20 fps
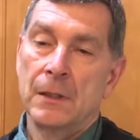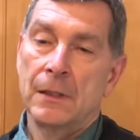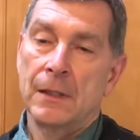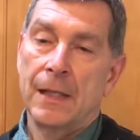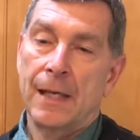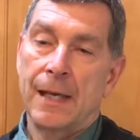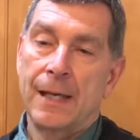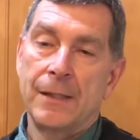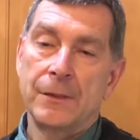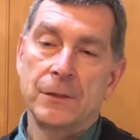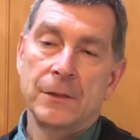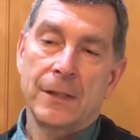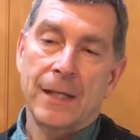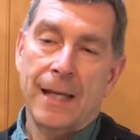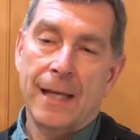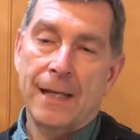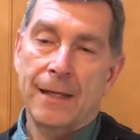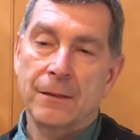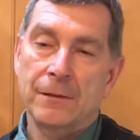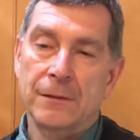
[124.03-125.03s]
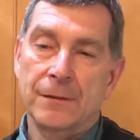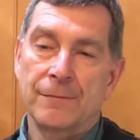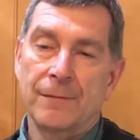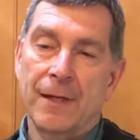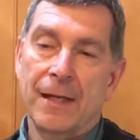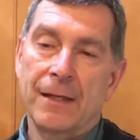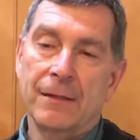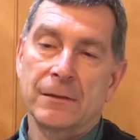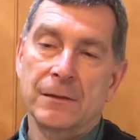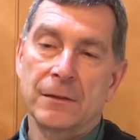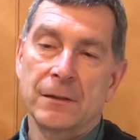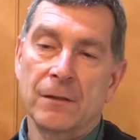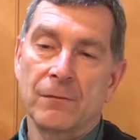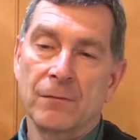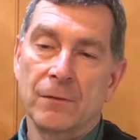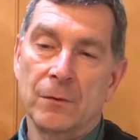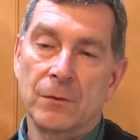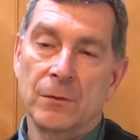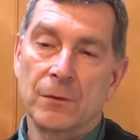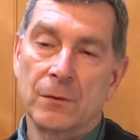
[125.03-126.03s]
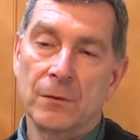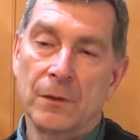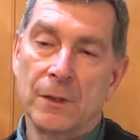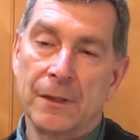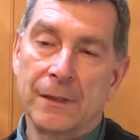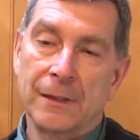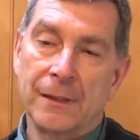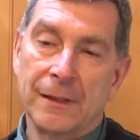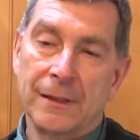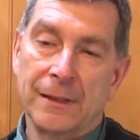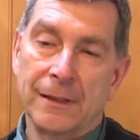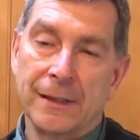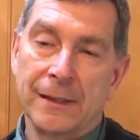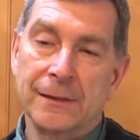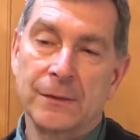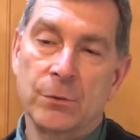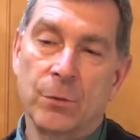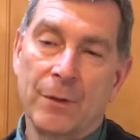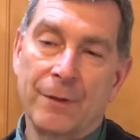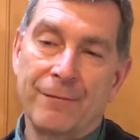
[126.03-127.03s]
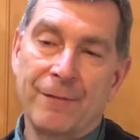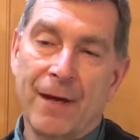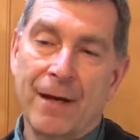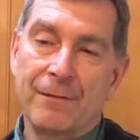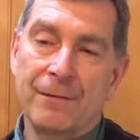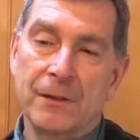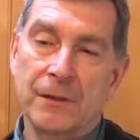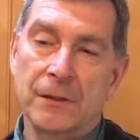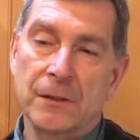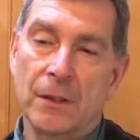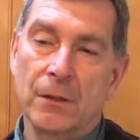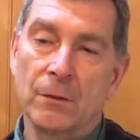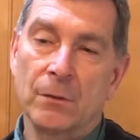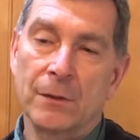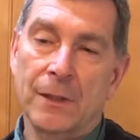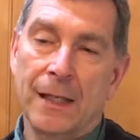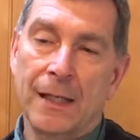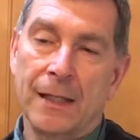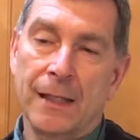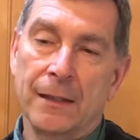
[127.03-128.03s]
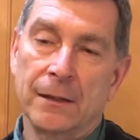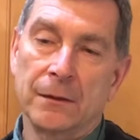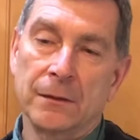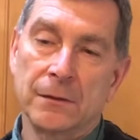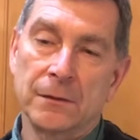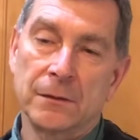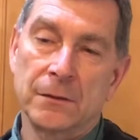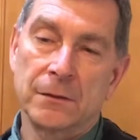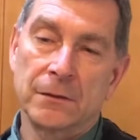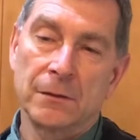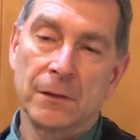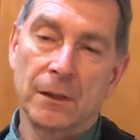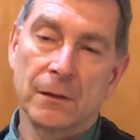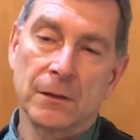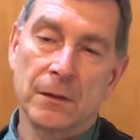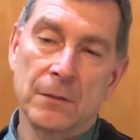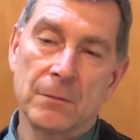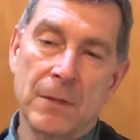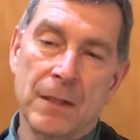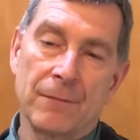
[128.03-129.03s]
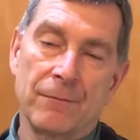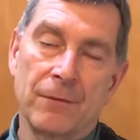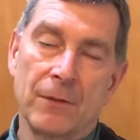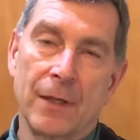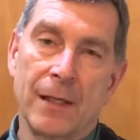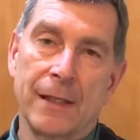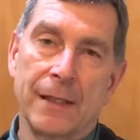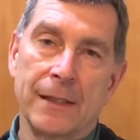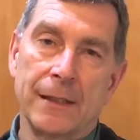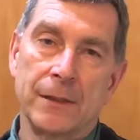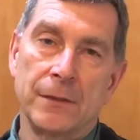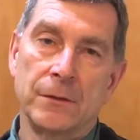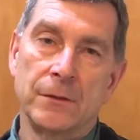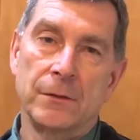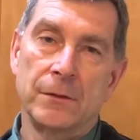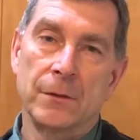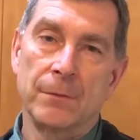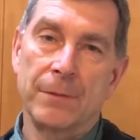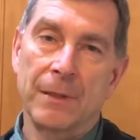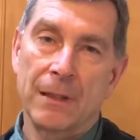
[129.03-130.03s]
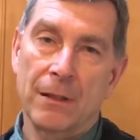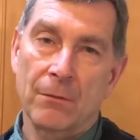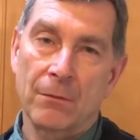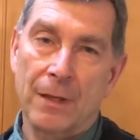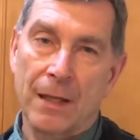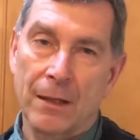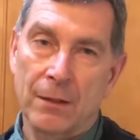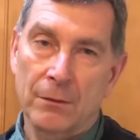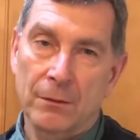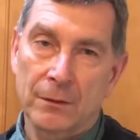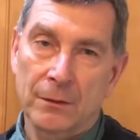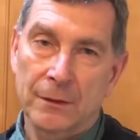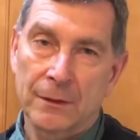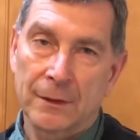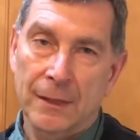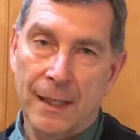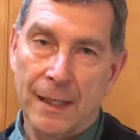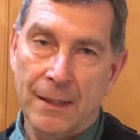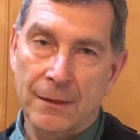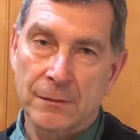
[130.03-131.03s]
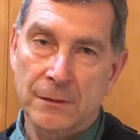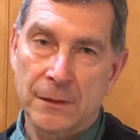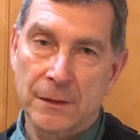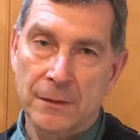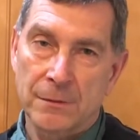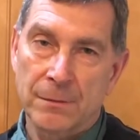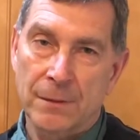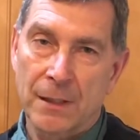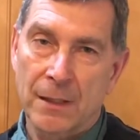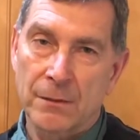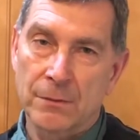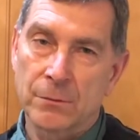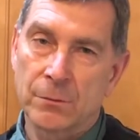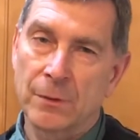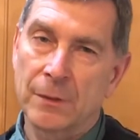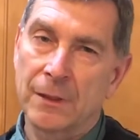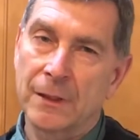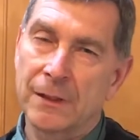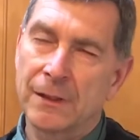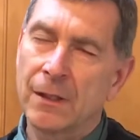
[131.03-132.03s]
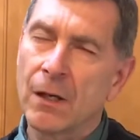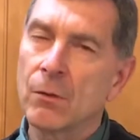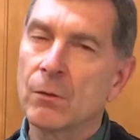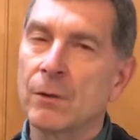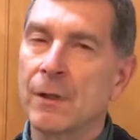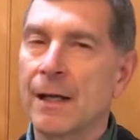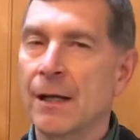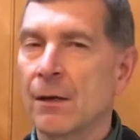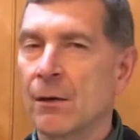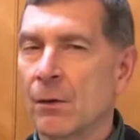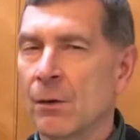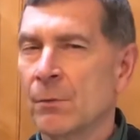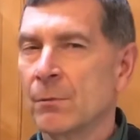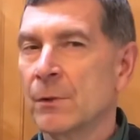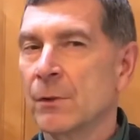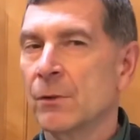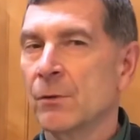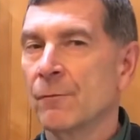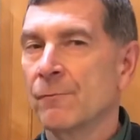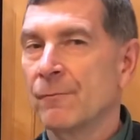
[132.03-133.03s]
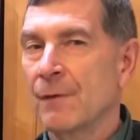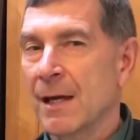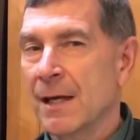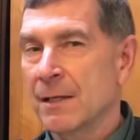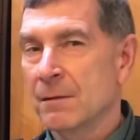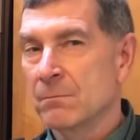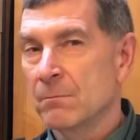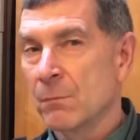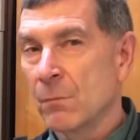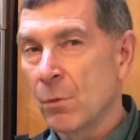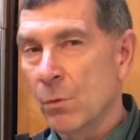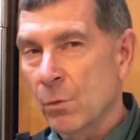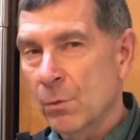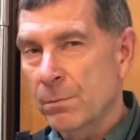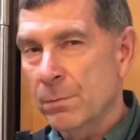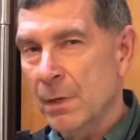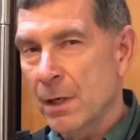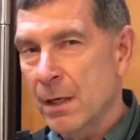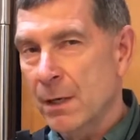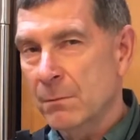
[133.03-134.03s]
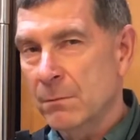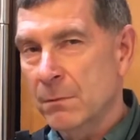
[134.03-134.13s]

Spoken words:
Age of the house. If a house is over at least 25 years old, I add a little bit for age, depending on how the house is, because when in an older home, you're going to find more problems,